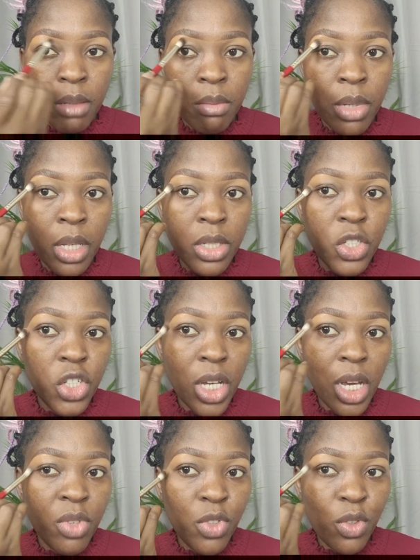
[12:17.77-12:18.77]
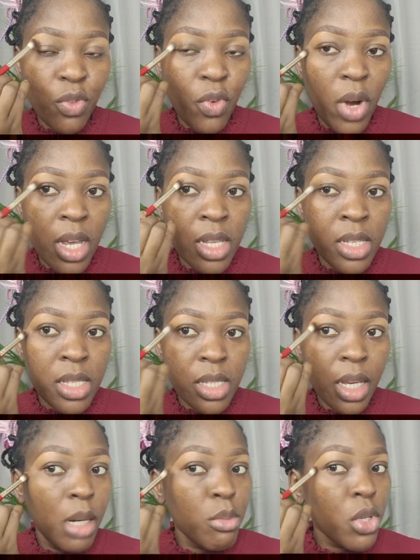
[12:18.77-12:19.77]
Please share with your
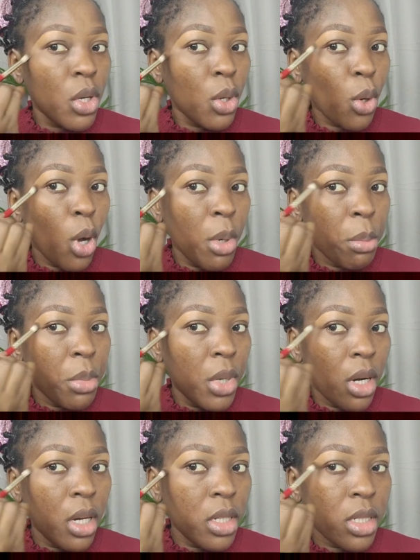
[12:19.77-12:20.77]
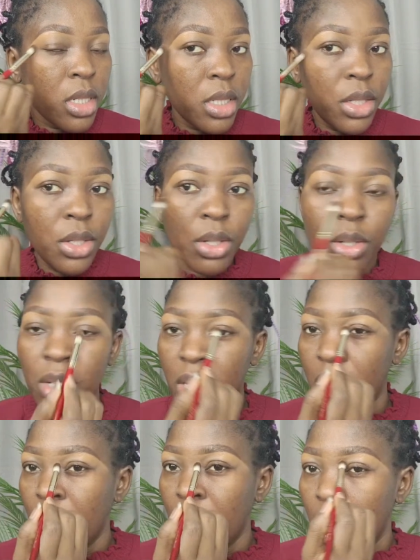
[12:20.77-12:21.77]
friends, get them to come on board, you know,
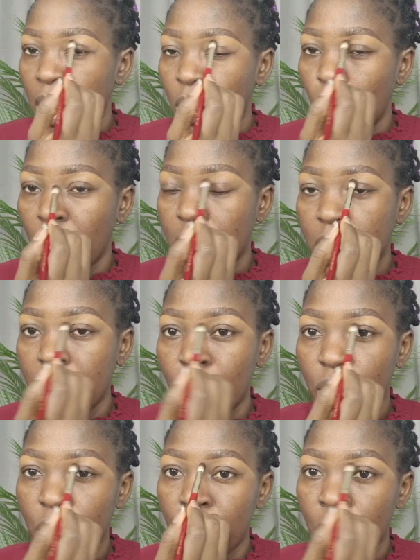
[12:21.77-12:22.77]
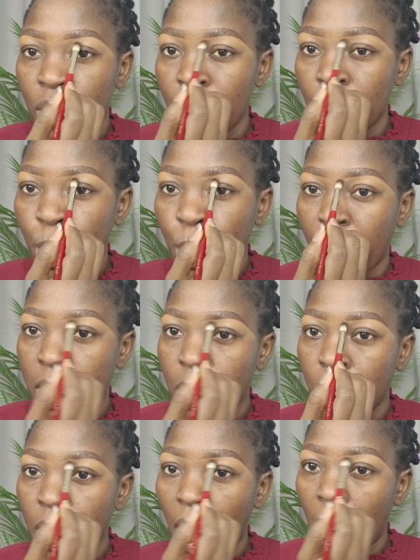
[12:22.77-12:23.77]
watch the video,
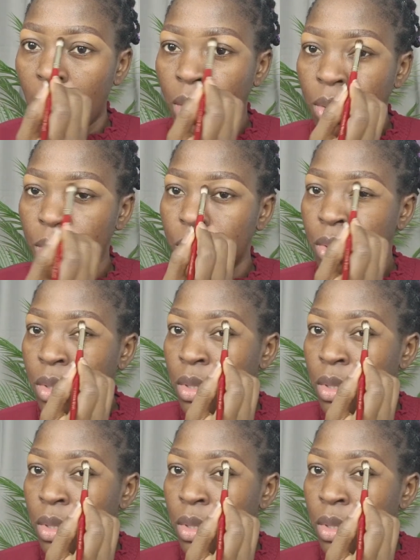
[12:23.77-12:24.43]
depending on how,